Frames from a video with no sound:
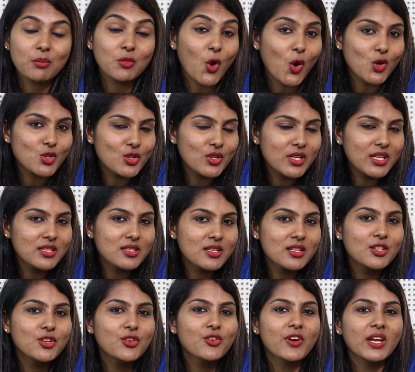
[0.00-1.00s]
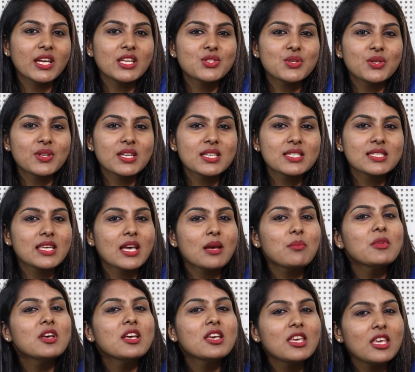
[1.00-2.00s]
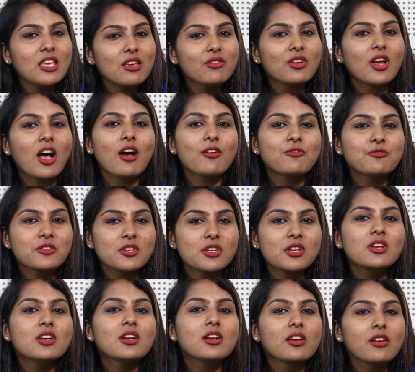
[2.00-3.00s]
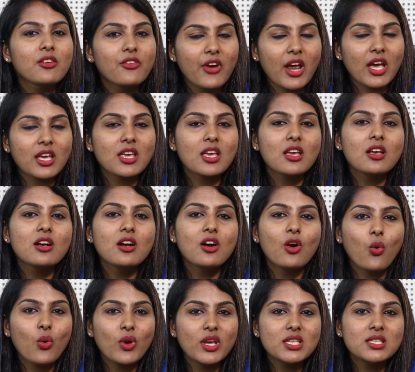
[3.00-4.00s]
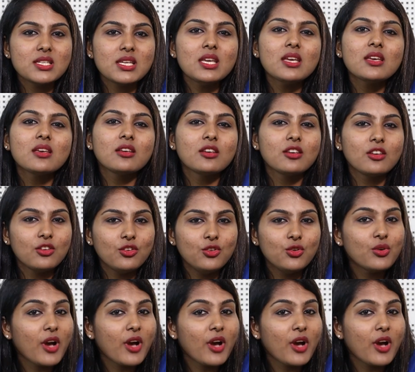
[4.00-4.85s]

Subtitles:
Not only until you write your exam, even after cracking OET, you